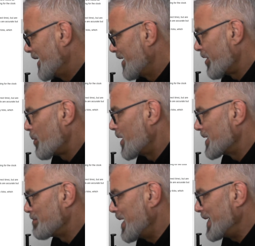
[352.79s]
and it
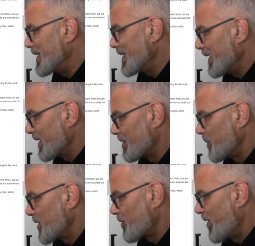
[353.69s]
requires many ticks
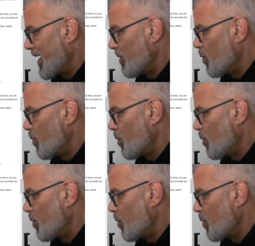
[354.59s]
which create